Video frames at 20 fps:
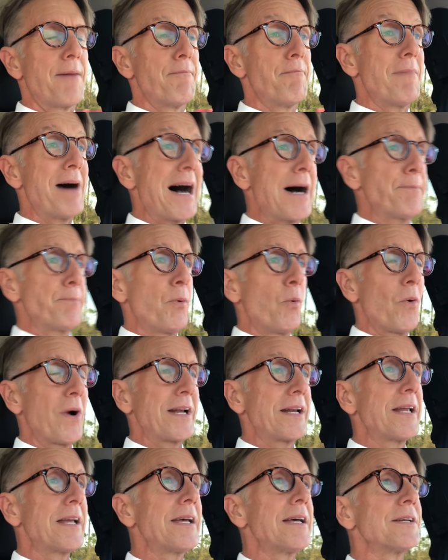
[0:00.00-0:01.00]
My
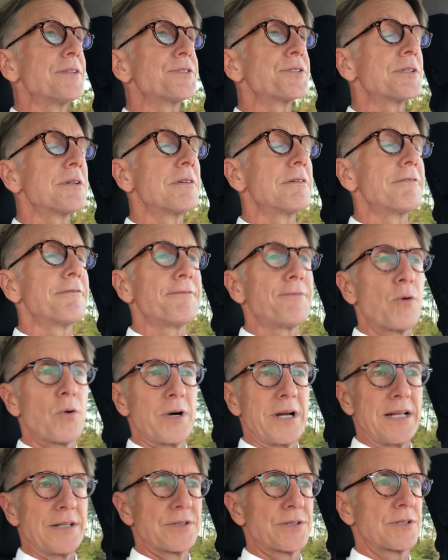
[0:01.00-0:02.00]
point is,
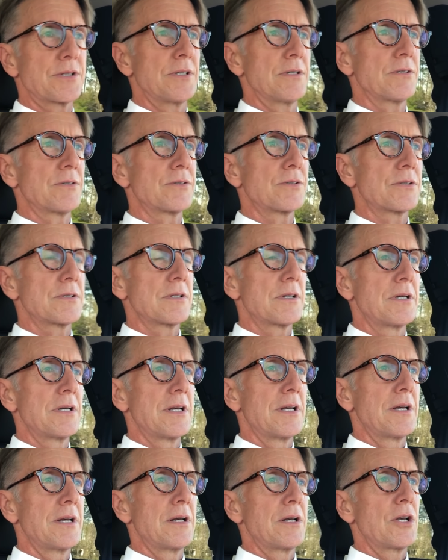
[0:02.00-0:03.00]
for instance,
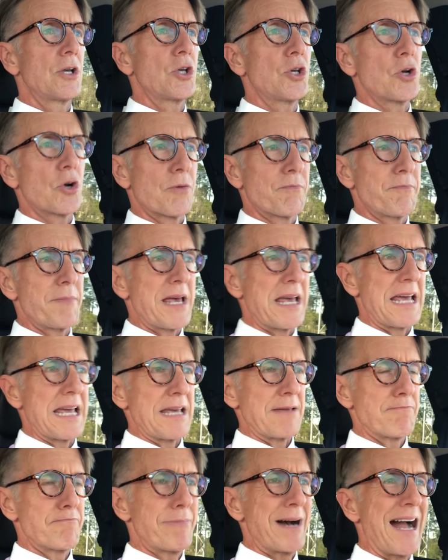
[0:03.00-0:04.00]
you're
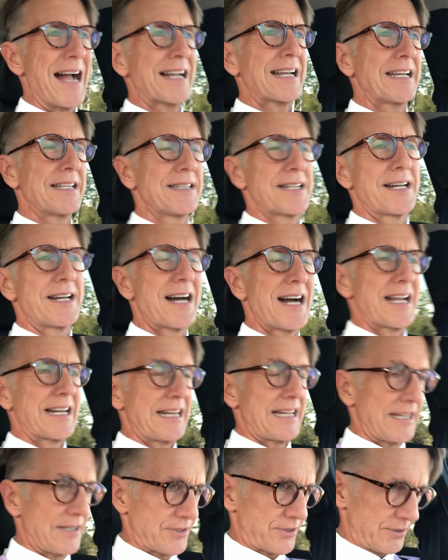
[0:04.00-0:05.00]
me back in the
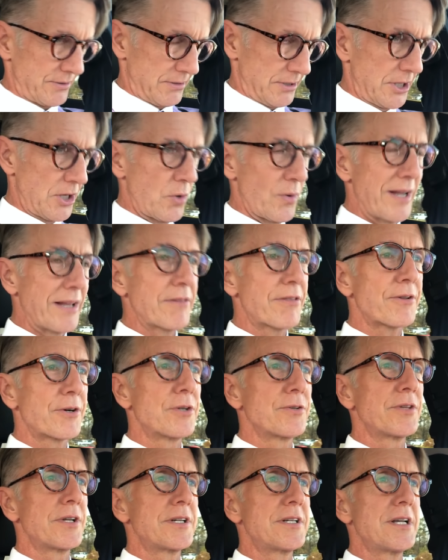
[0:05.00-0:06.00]
90s going
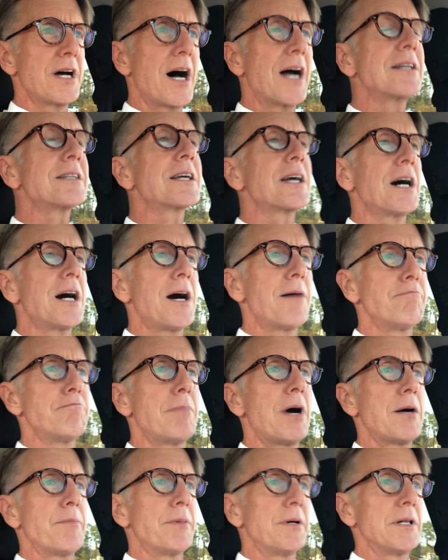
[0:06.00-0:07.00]
through the dot-com
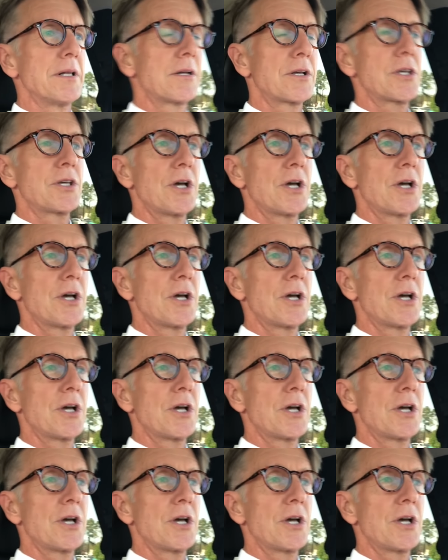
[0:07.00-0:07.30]
bubble.